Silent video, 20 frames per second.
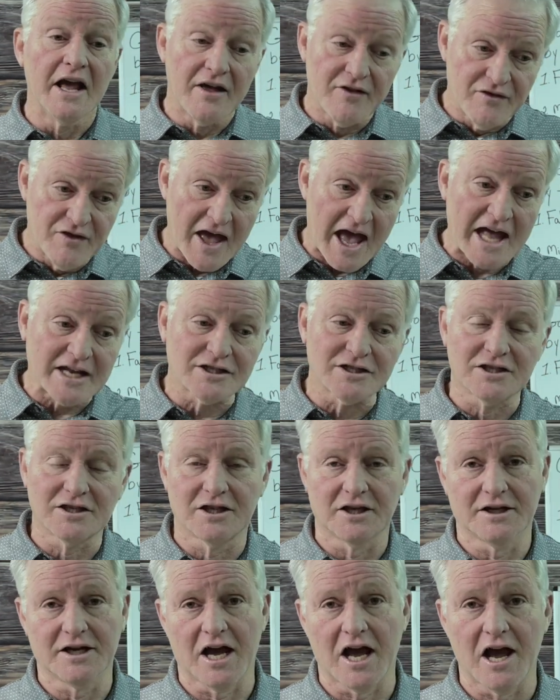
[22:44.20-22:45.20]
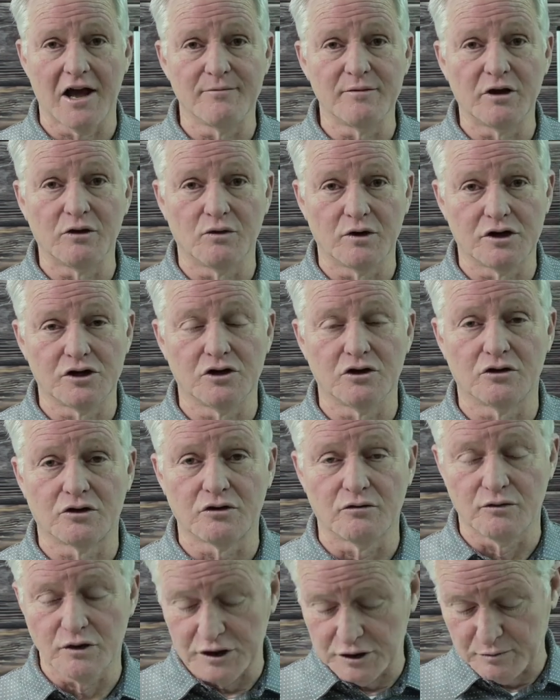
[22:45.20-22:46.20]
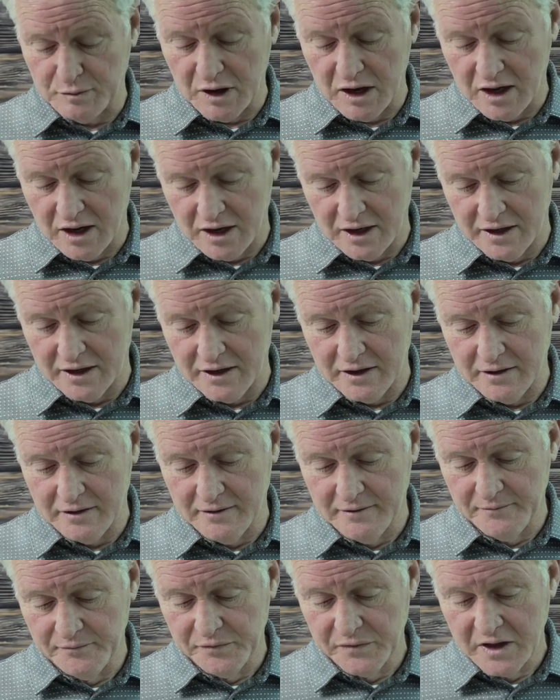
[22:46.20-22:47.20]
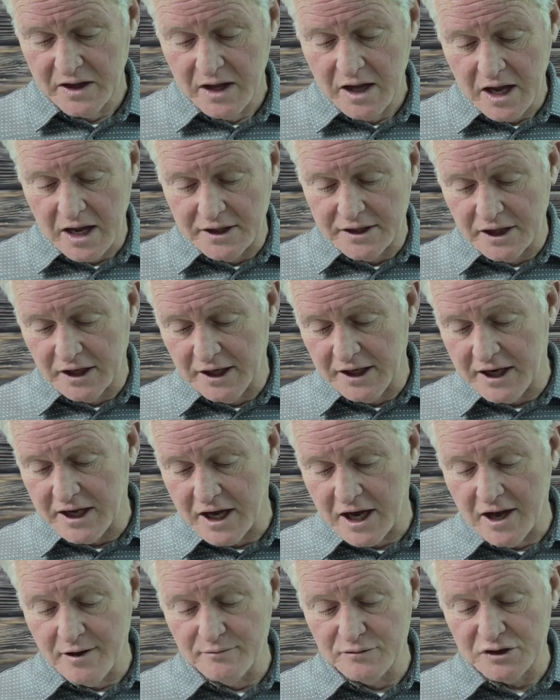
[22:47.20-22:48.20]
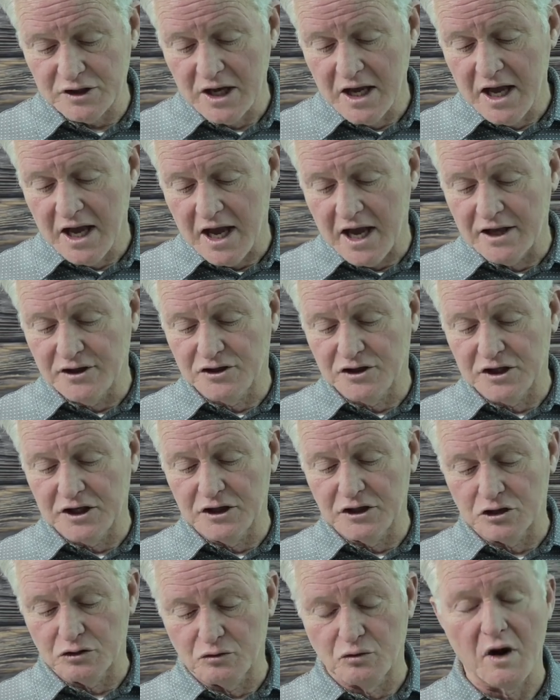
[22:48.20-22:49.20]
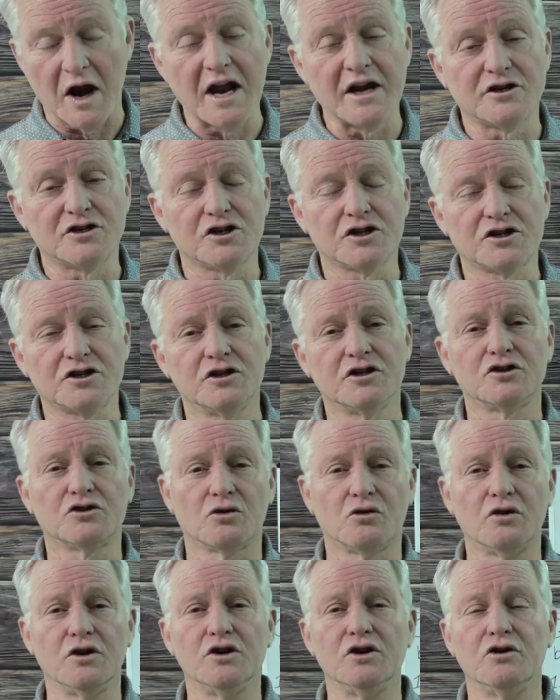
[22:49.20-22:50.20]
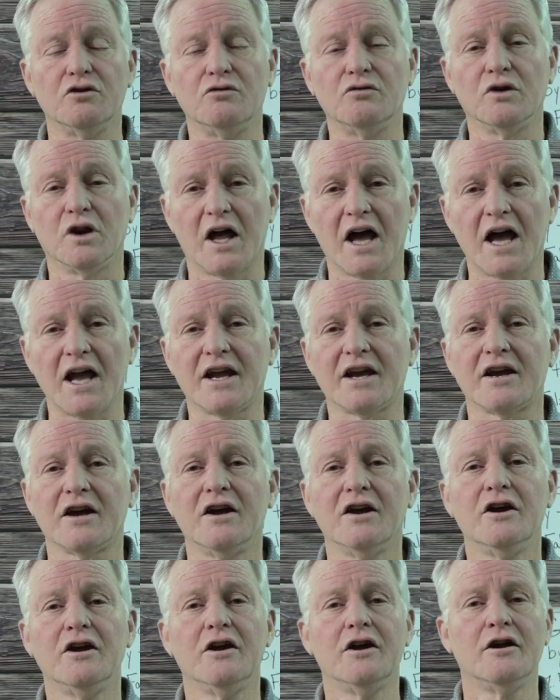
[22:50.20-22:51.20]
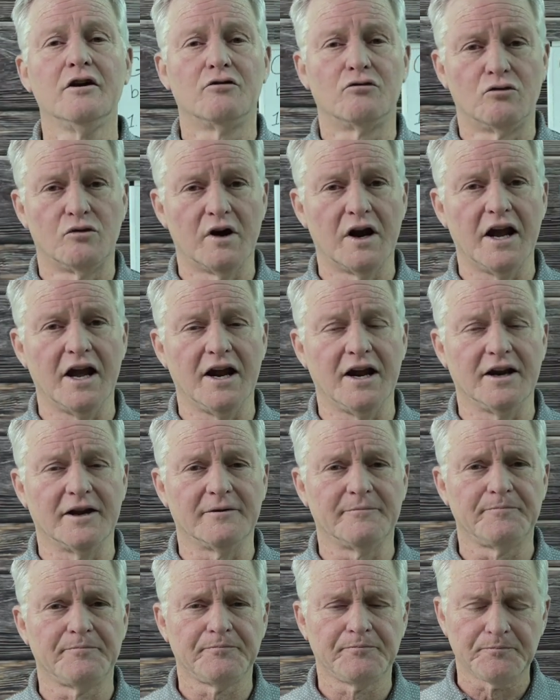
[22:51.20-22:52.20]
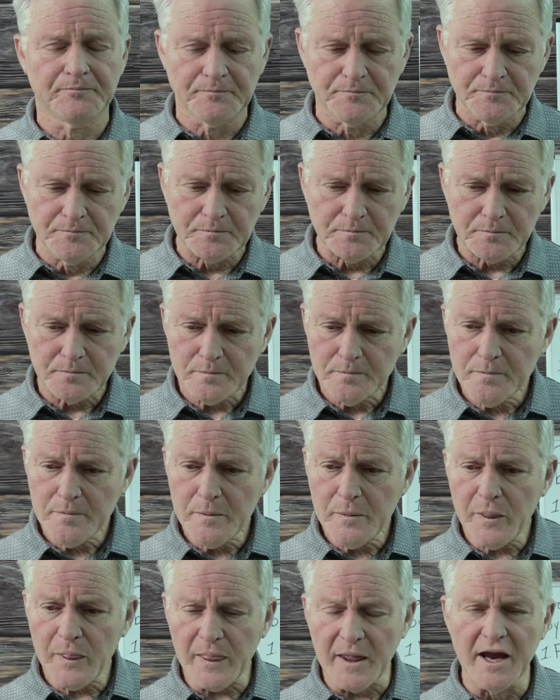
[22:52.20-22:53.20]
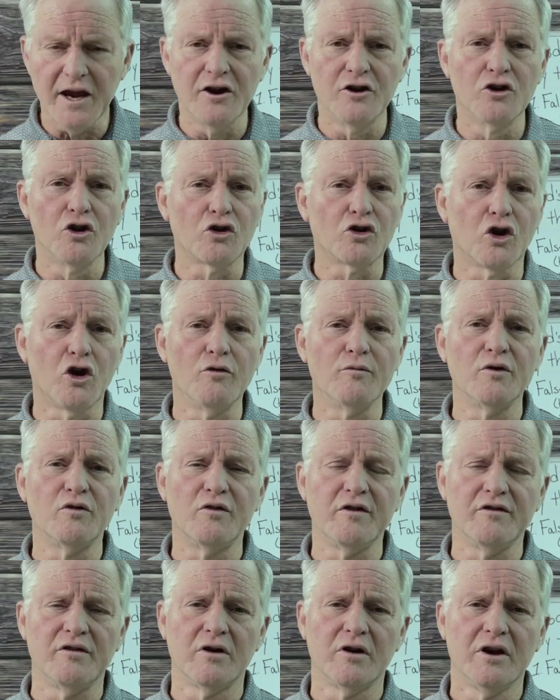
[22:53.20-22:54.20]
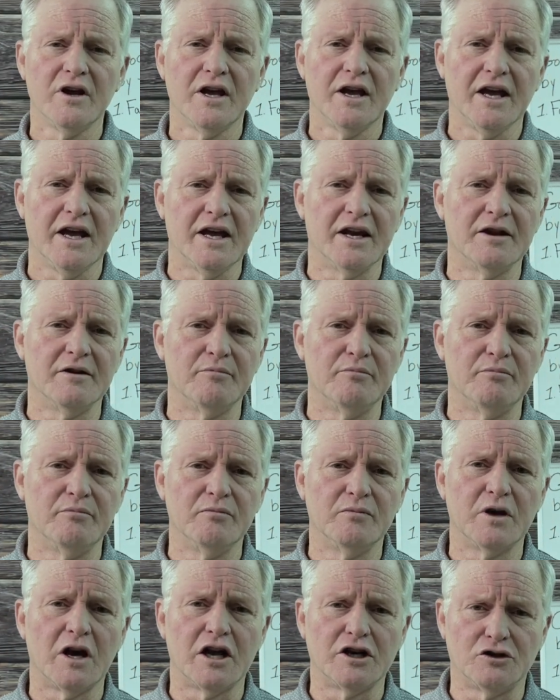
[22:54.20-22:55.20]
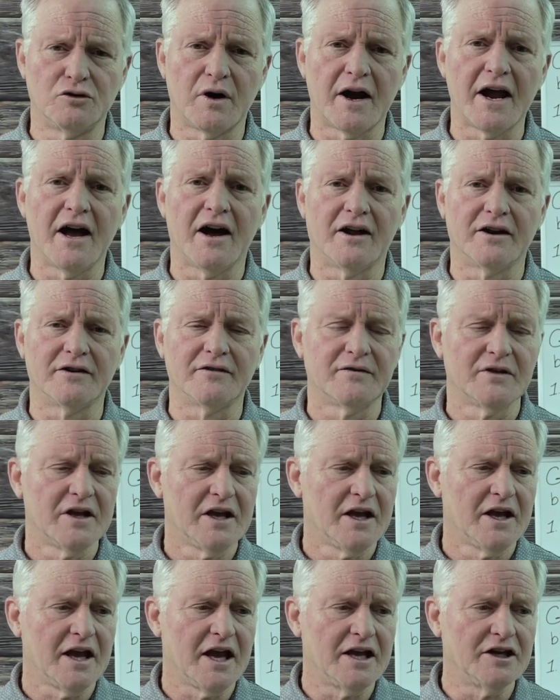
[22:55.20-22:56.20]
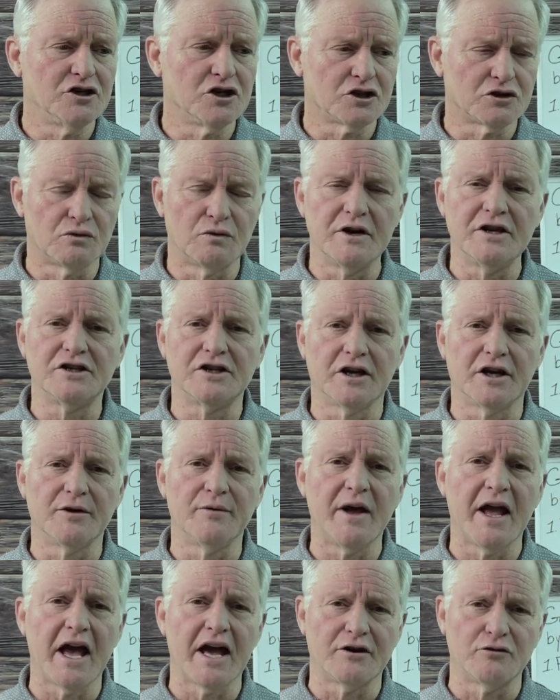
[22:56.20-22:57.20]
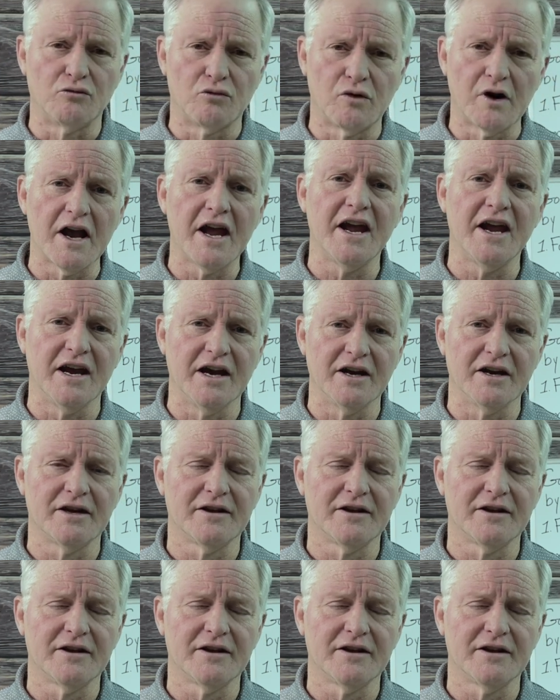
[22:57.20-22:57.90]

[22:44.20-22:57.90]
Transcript: that's the time in which you're to respond. Until He comes and sends righteousness on you like rain. Here in Oklahoma, we're in a drought, and just recently we had rain.